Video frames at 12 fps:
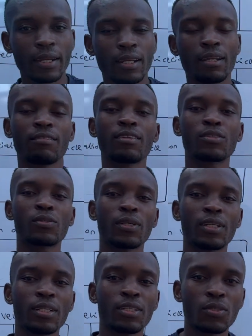11
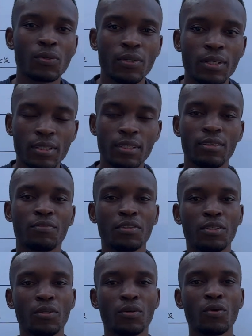students, so in this
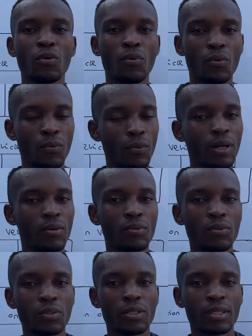video we are going
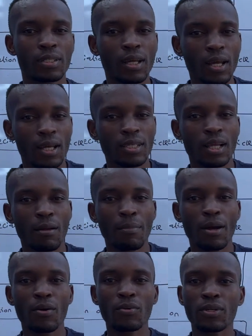to discuss
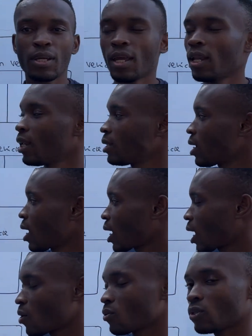about a ledger
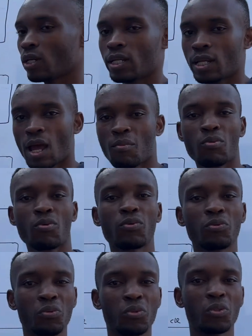account, and I'm going
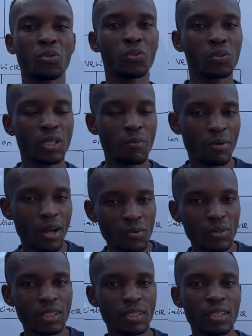to show you some
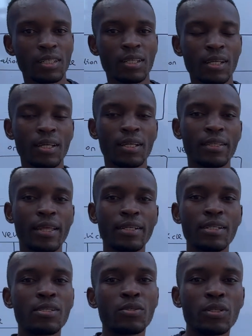calculation that
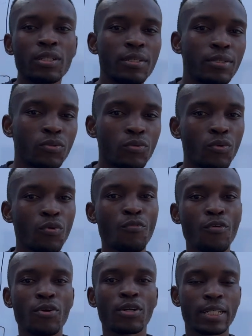you need to know
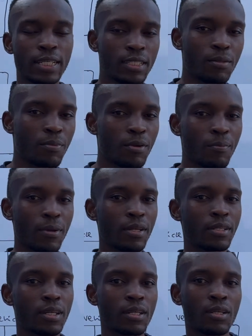for your test
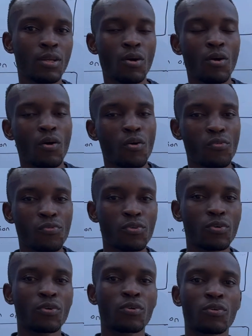preparation or
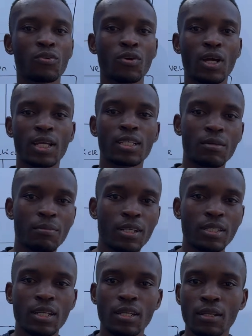for your
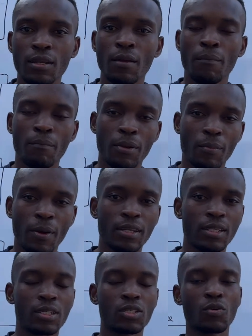examination
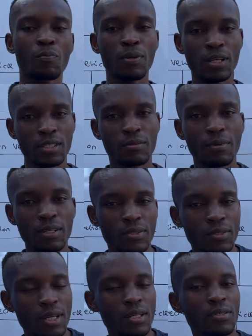preparation. So please make sure
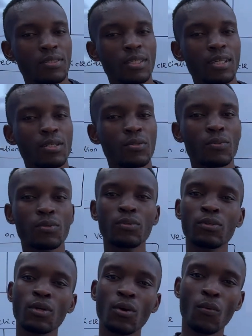that you stay tuned,
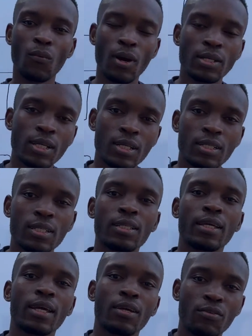watch until
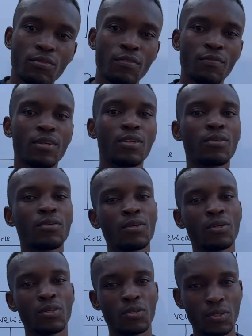the end of the video
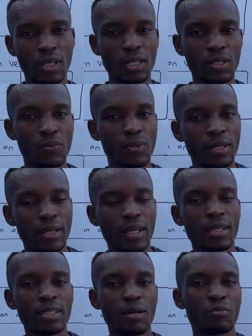so that you will gain
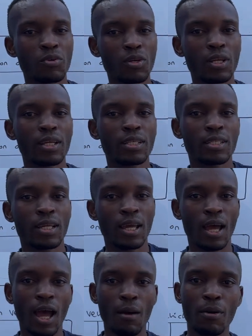some knowledge
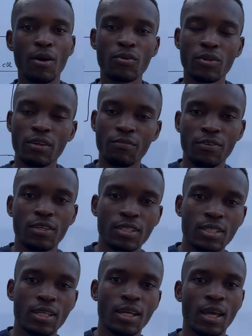about a
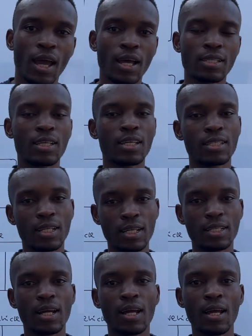fixed assets
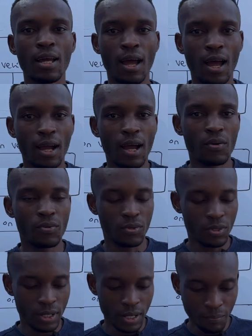ledger account.
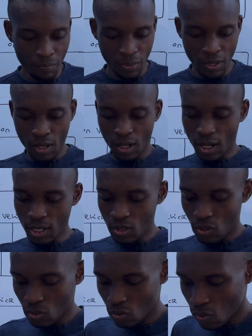Okay, let's
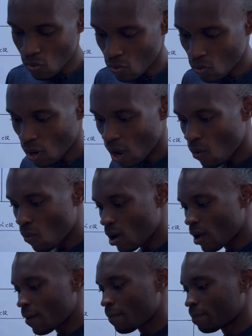go to
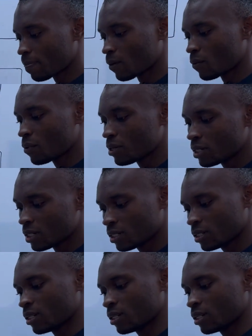our question.